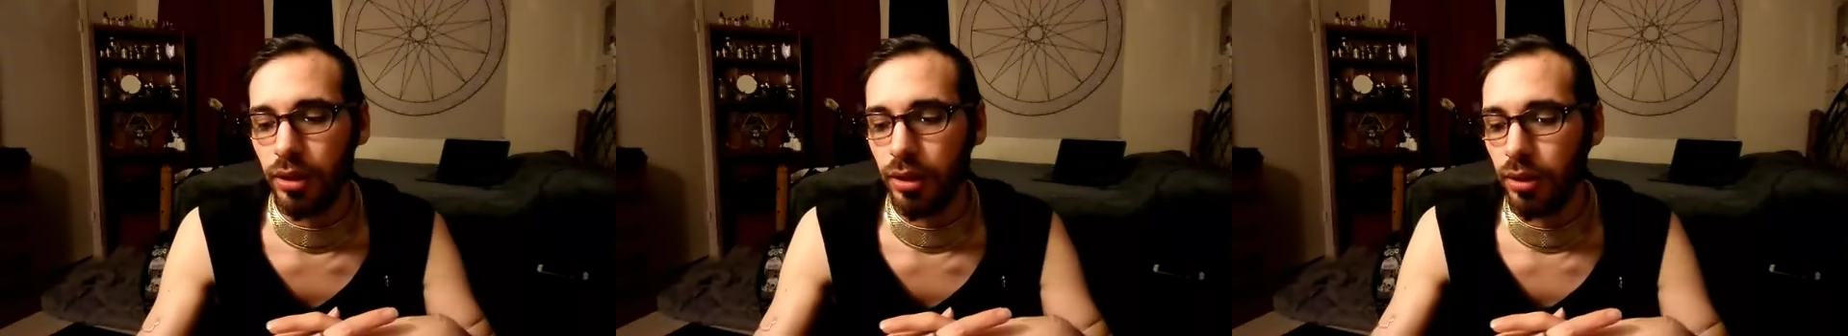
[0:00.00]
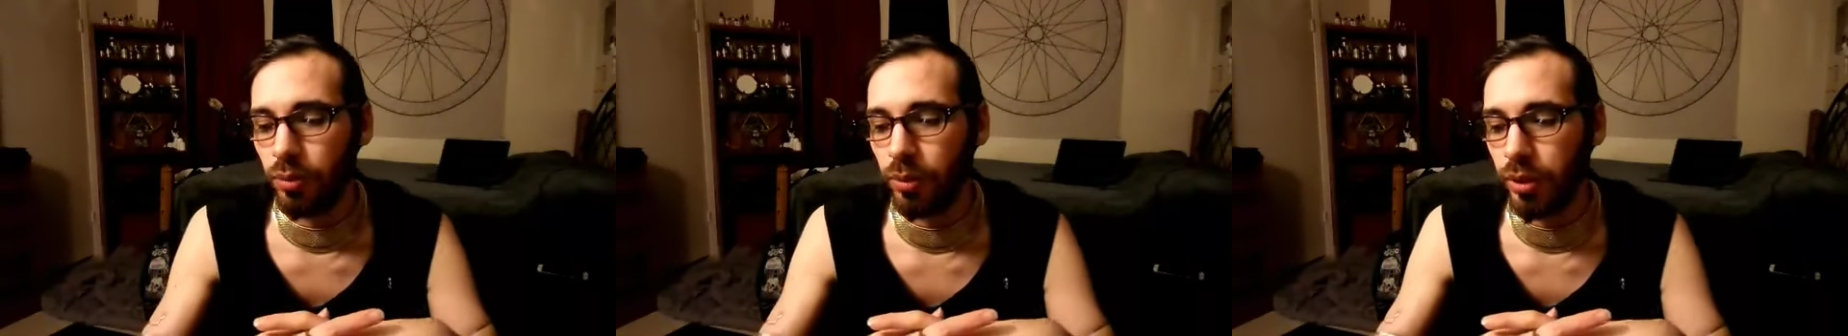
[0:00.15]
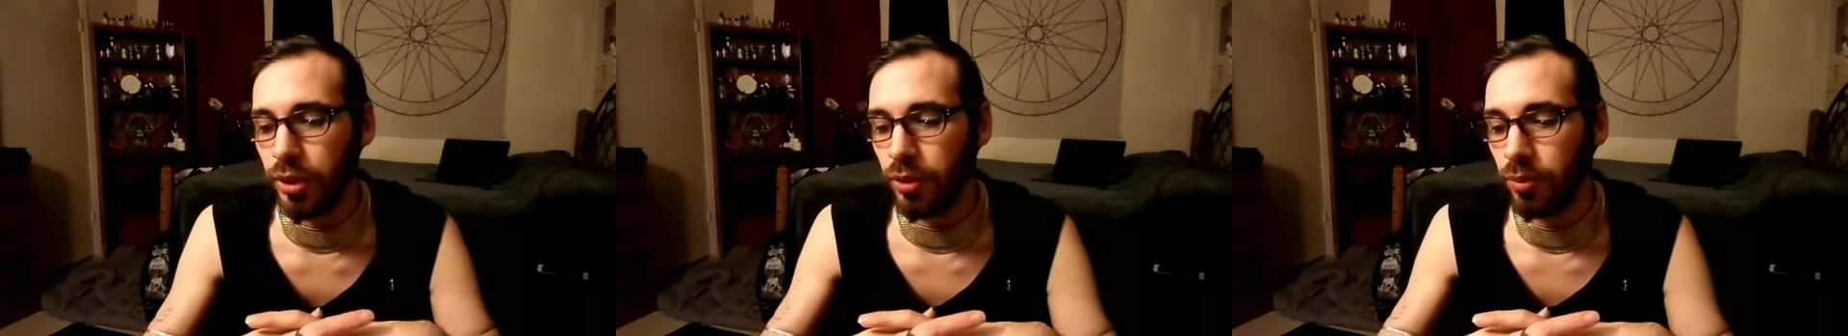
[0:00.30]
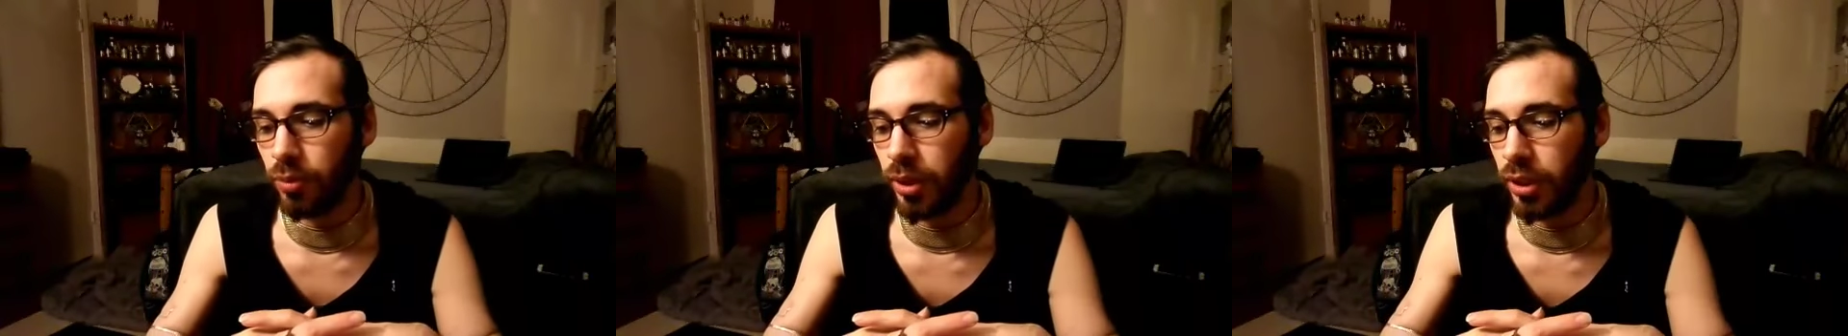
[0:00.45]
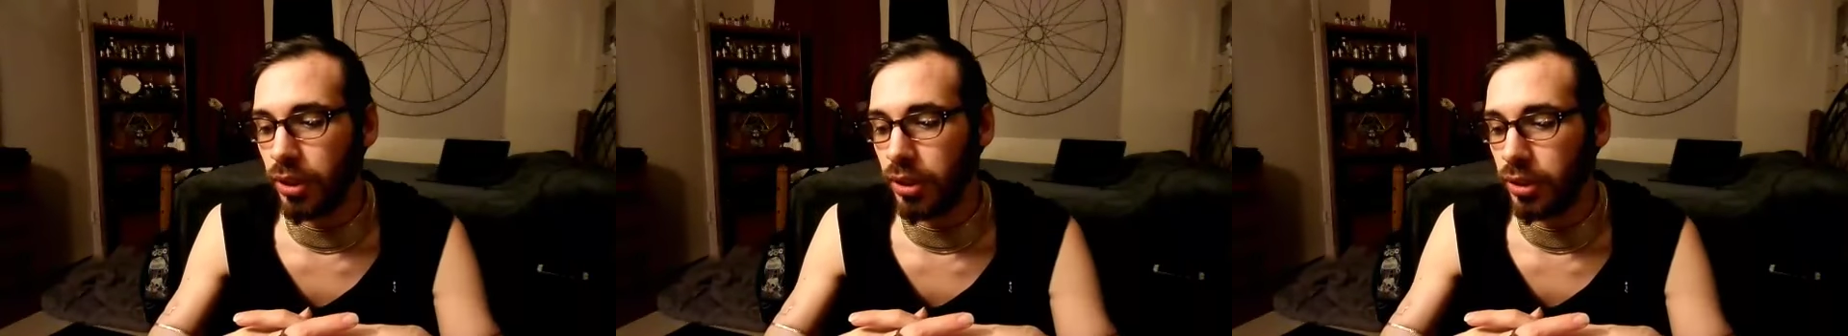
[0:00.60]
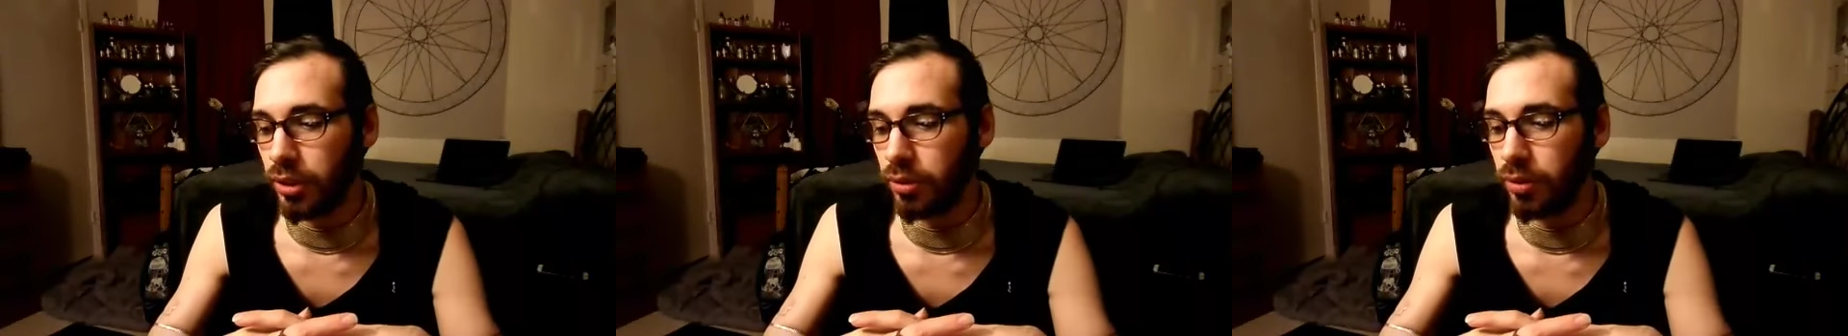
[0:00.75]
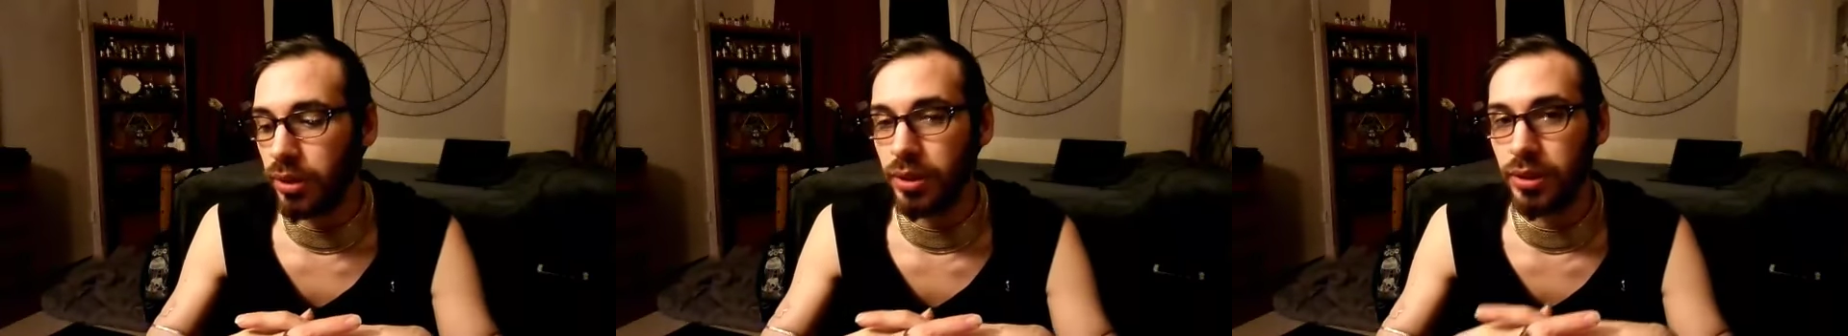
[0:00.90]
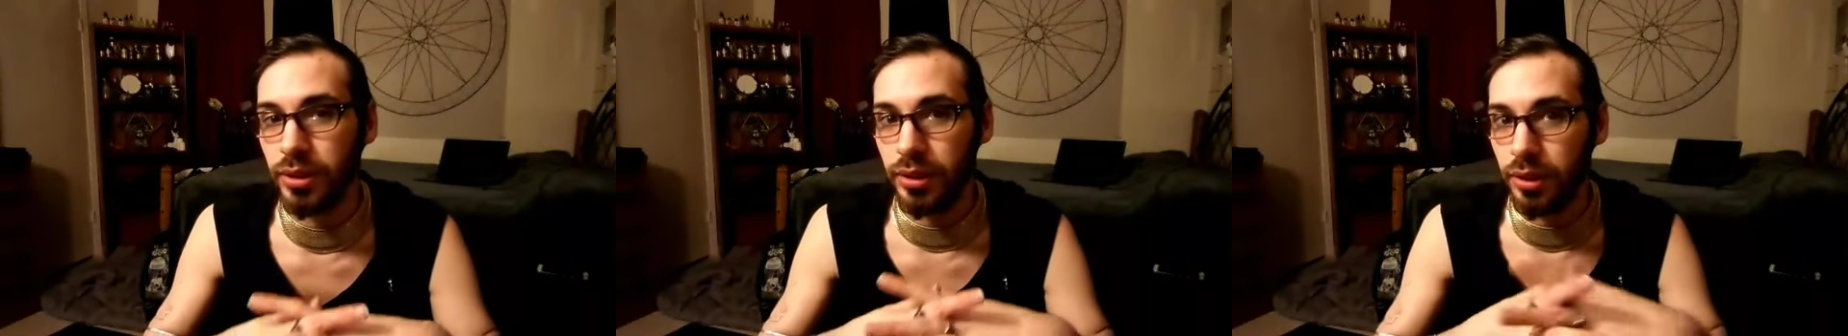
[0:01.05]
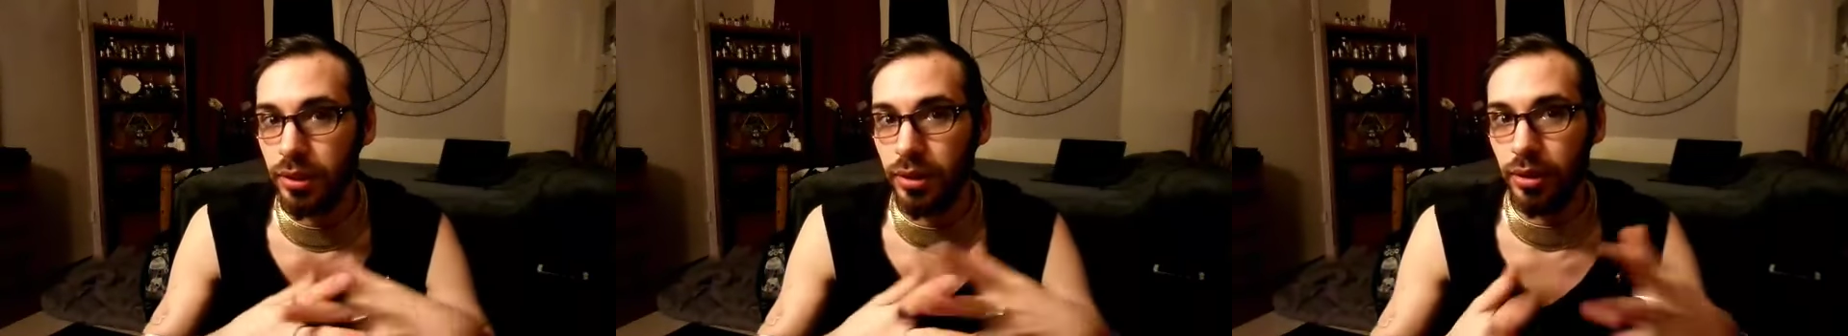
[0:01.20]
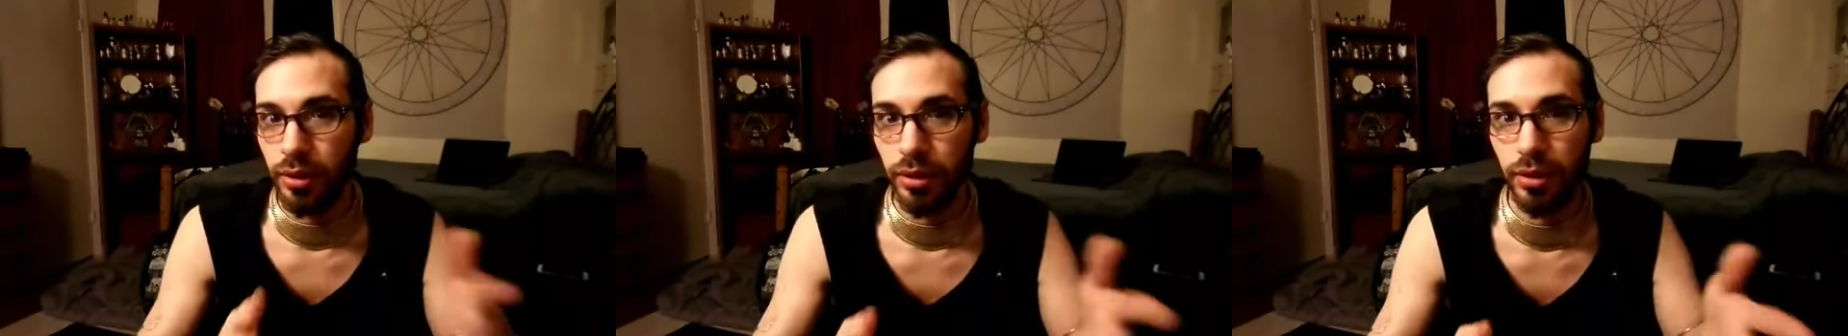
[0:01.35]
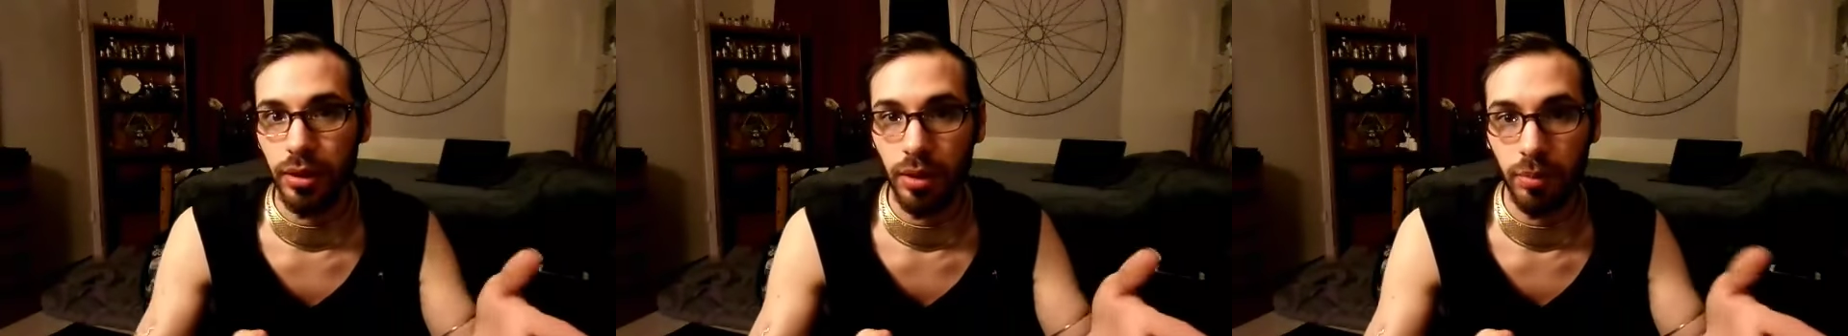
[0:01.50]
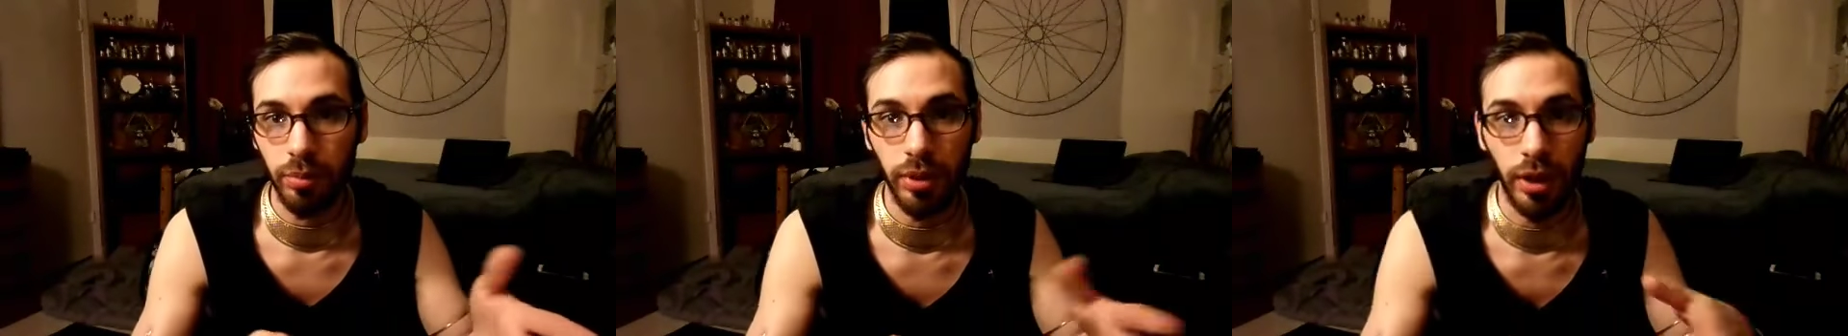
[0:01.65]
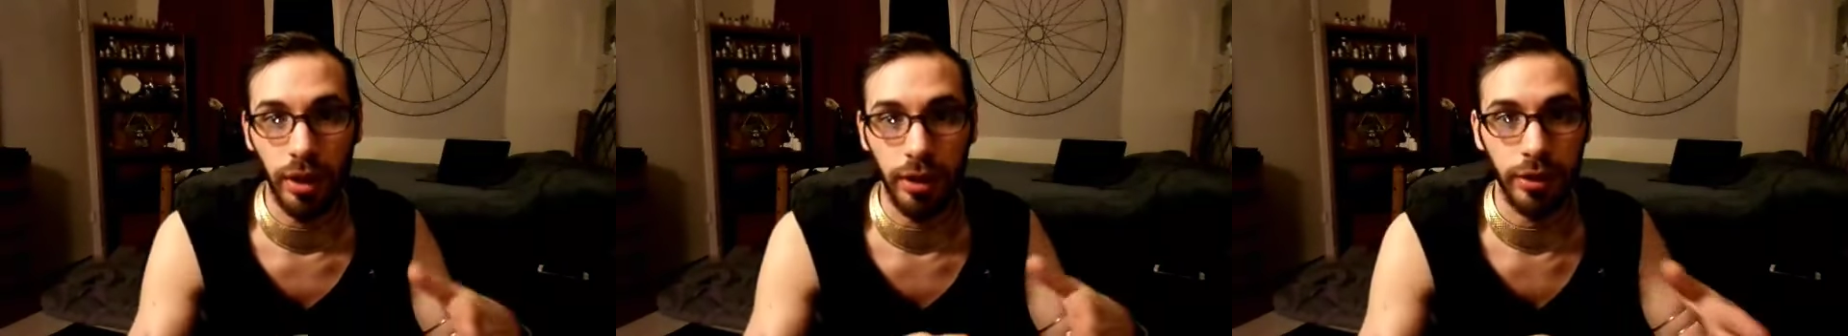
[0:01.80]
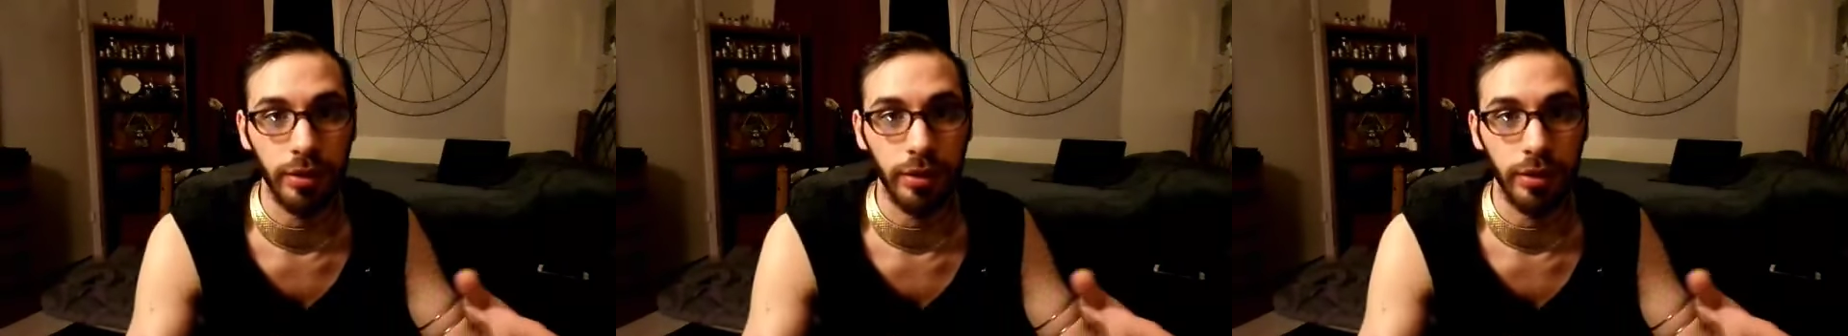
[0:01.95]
What you want to do is apply